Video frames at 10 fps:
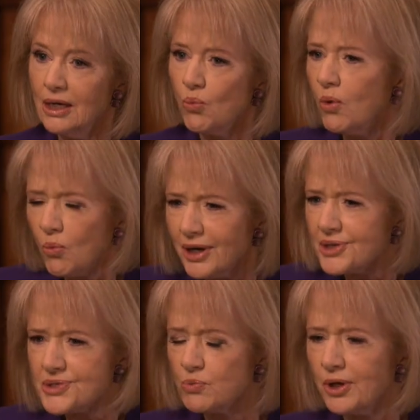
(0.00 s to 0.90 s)
Mm -hmm.
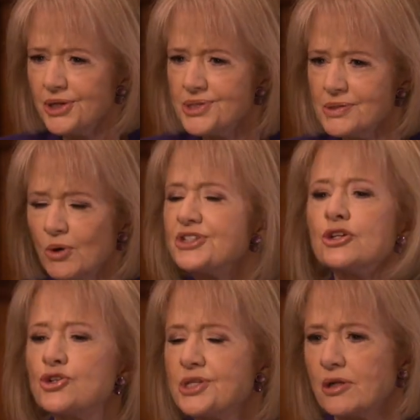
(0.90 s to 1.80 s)
What is what is what's
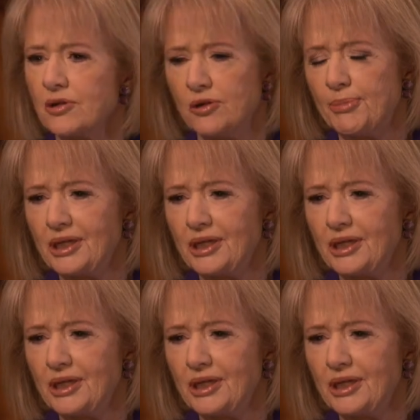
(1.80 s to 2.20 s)
in your cyclical